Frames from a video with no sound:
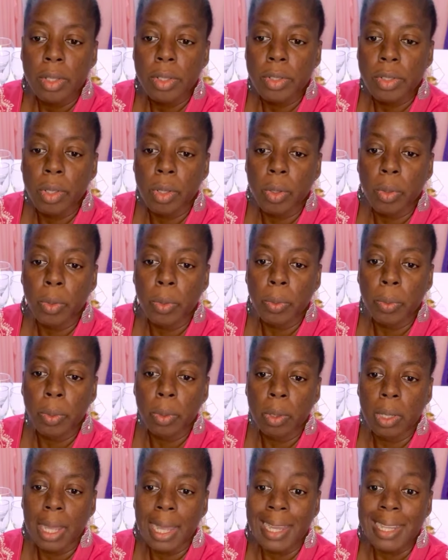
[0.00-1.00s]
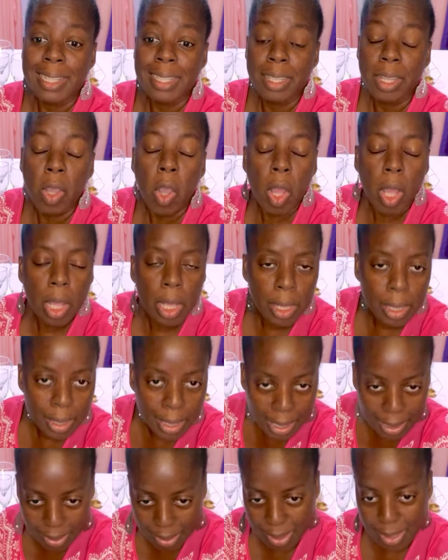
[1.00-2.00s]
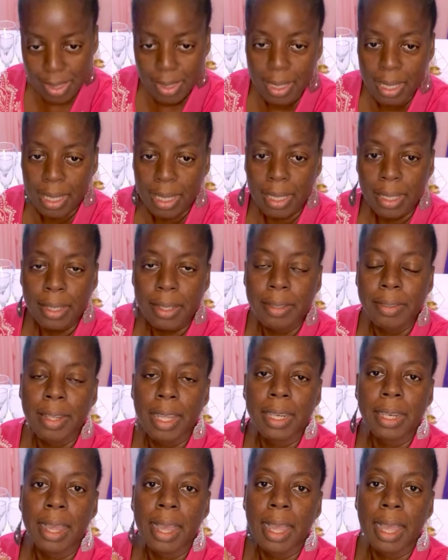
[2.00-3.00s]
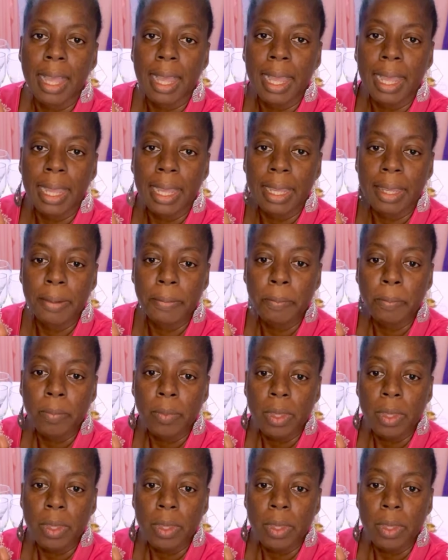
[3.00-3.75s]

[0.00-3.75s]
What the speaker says: So I say all that to say that I